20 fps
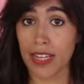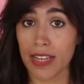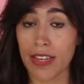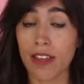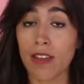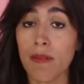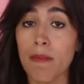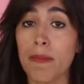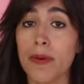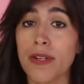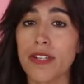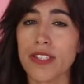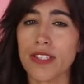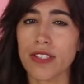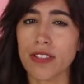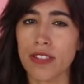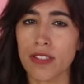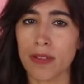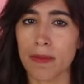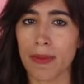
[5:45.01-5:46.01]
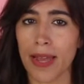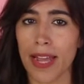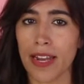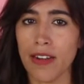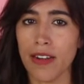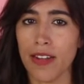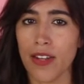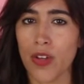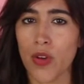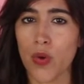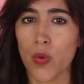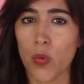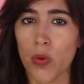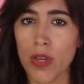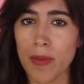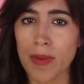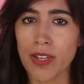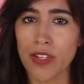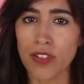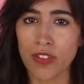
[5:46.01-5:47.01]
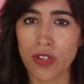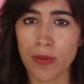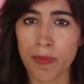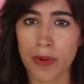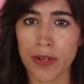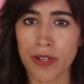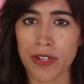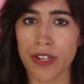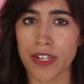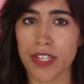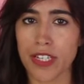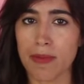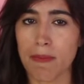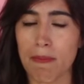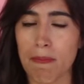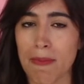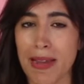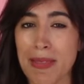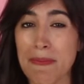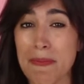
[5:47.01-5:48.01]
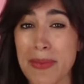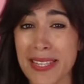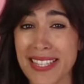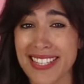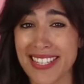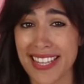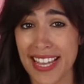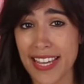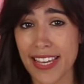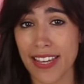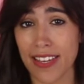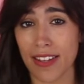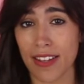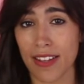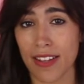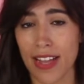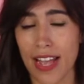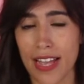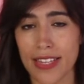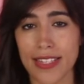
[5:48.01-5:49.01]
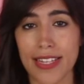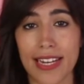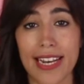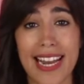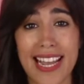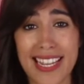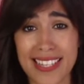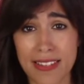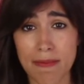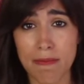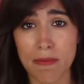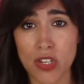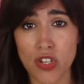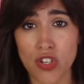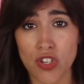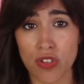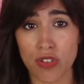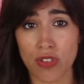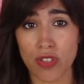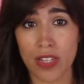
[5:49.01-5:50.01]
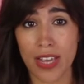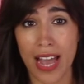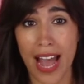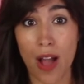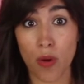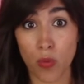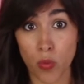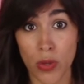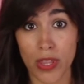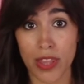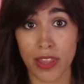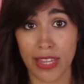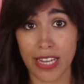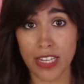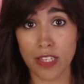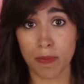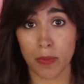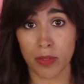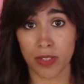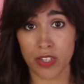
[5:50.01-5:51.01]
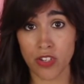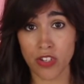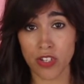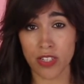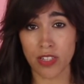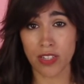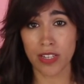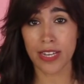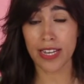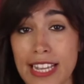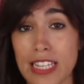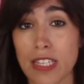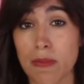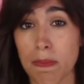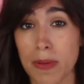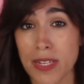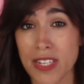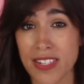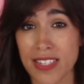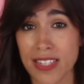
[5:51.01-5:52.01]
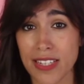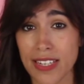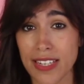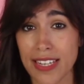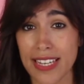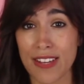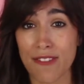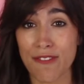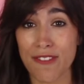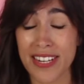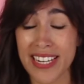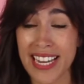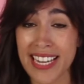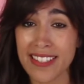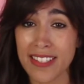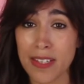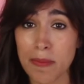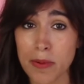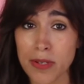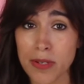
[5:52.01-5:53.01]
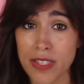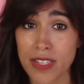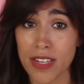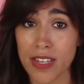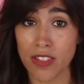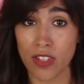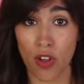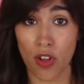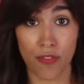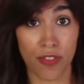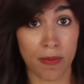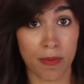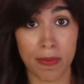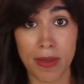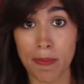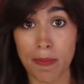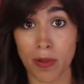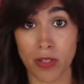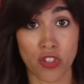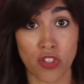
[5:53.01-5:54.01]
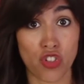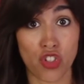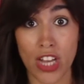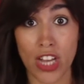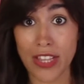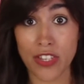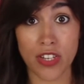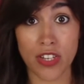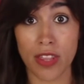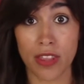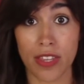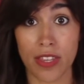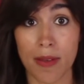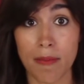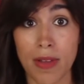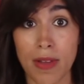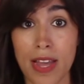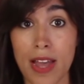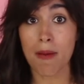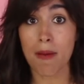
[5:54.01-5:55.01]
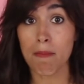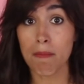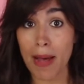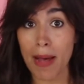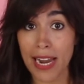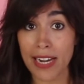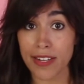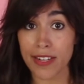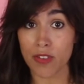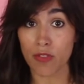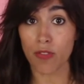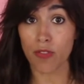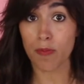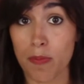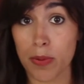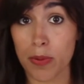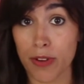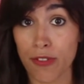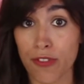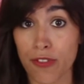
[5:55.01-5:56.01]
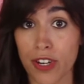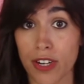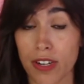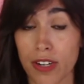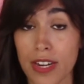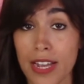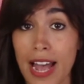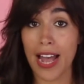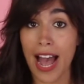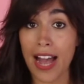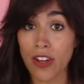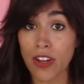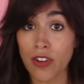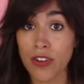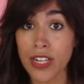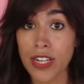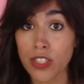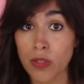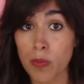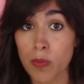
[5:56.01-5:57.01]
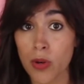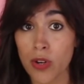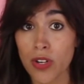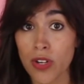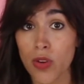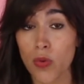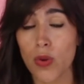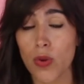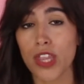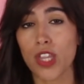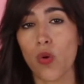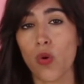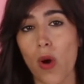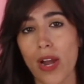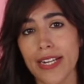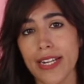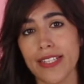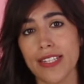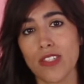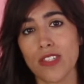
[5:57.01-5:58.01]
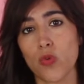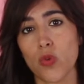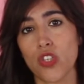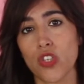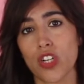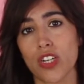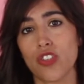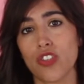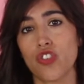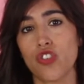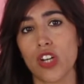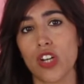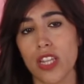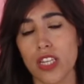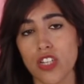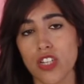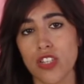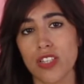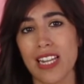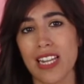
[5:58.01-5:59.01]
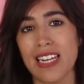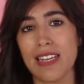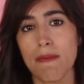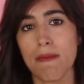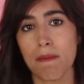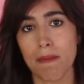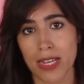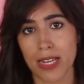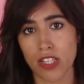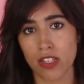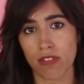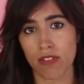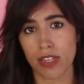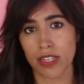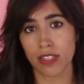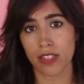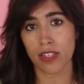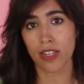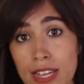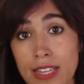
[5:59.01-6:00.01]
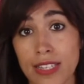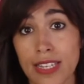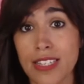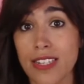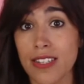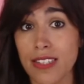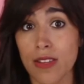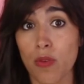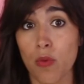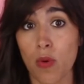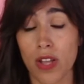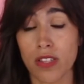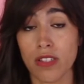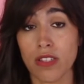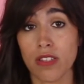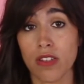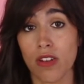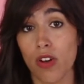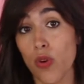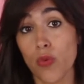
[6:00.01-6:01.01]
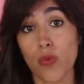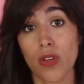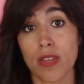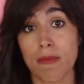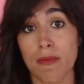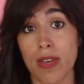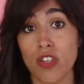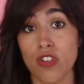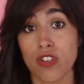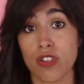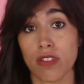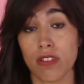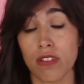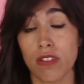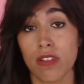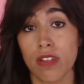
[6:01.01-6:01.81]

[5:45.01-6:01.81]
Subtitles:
In comparison to men, women entrepreneurs might be taken as less ambitious and with less potential, especially if 90% of the people judging them value, prefer, and connect more with qualities which are traditionally masculine, such as the ones already mentioned.